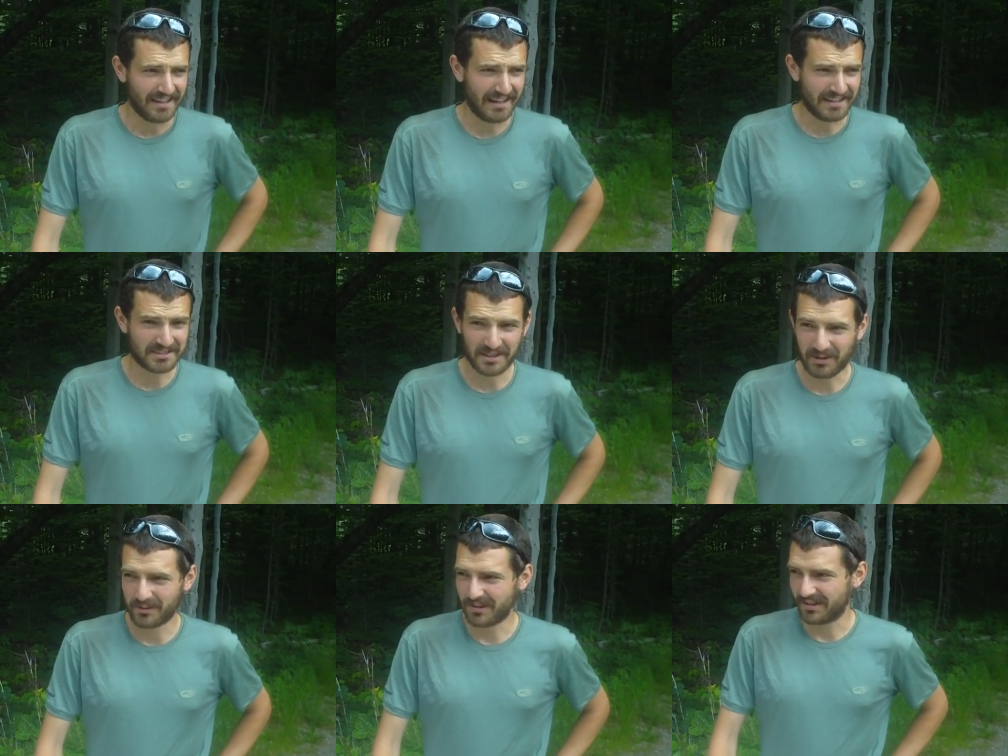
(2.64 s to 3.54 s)
Yeah,
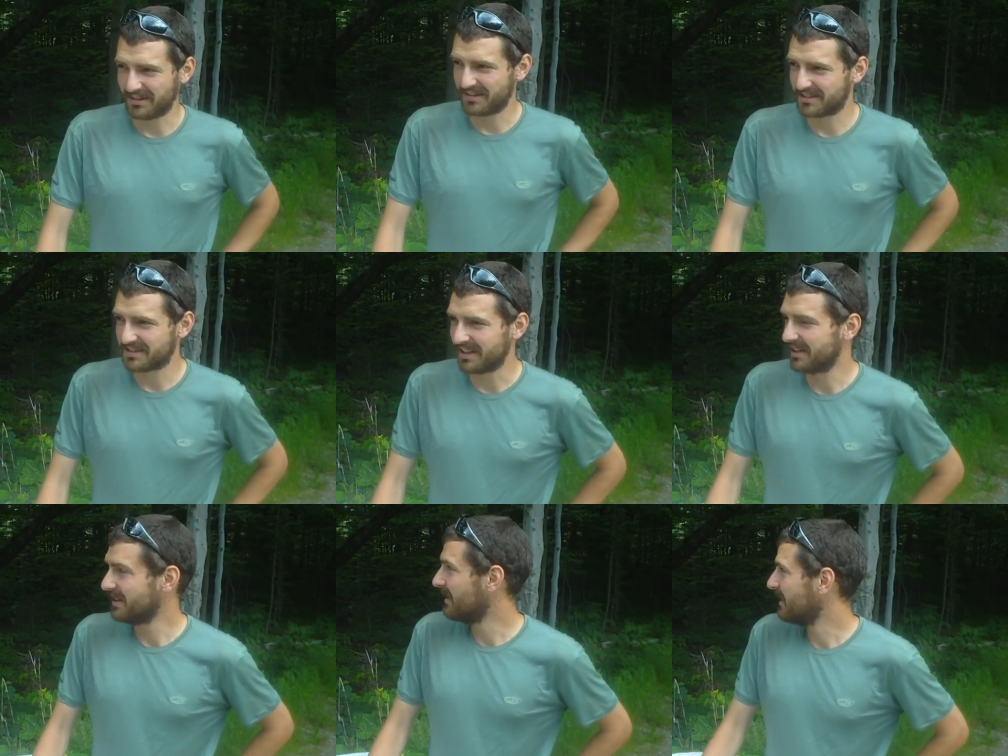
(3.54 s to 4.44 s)
so we're
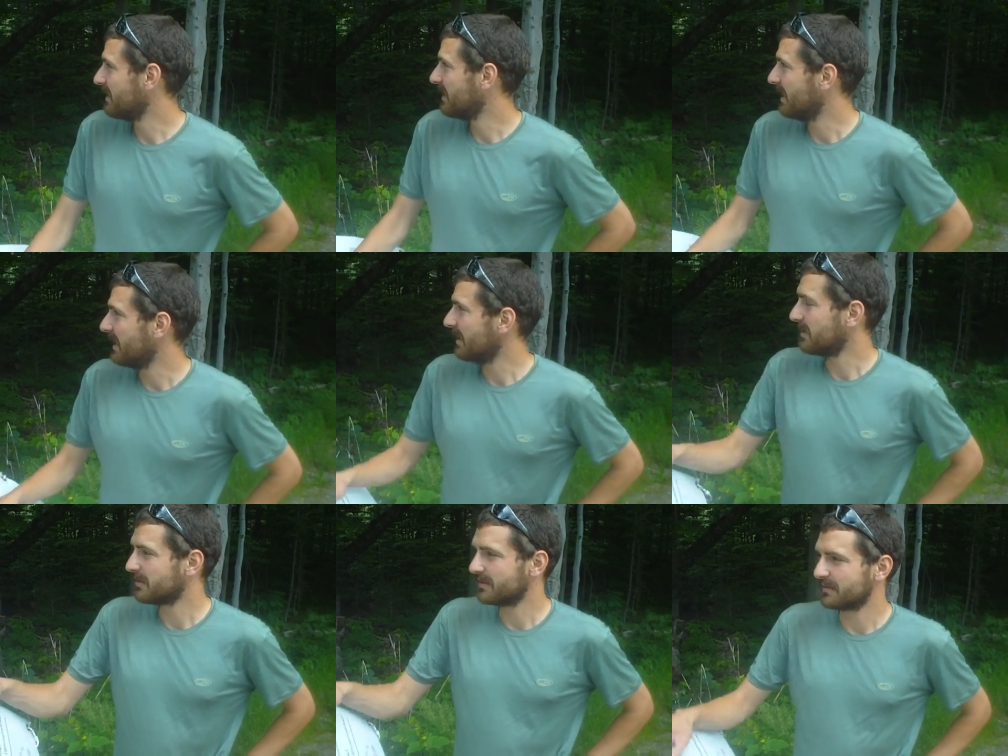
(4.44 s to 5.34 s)
standing on
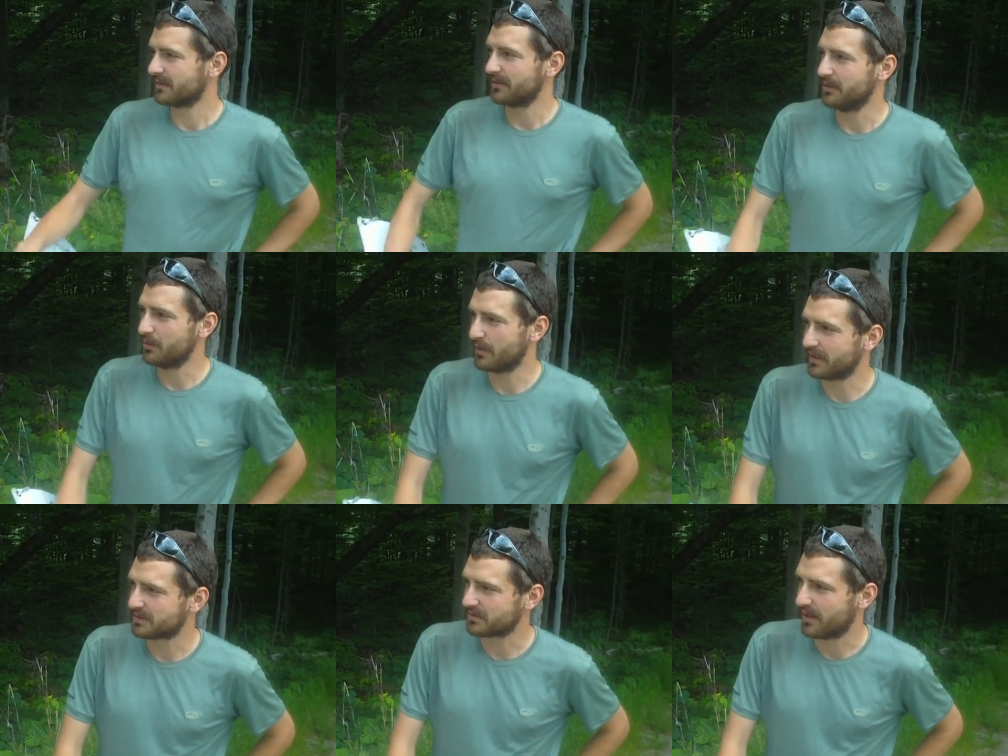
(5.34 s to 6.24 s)
uh,
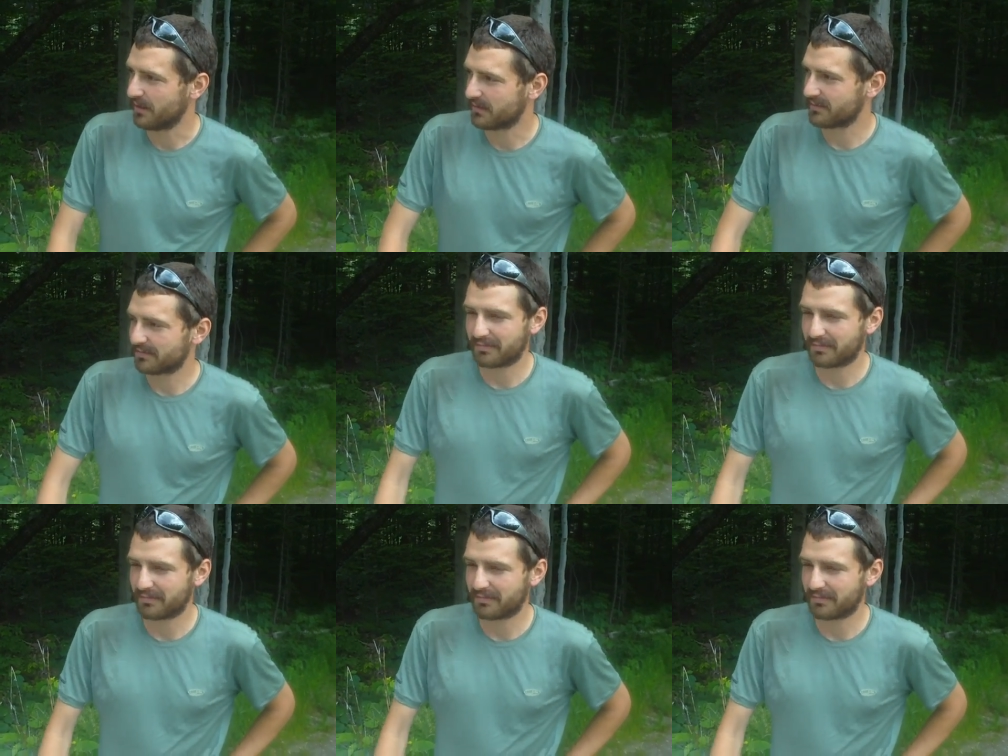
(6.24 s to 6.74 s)
US Route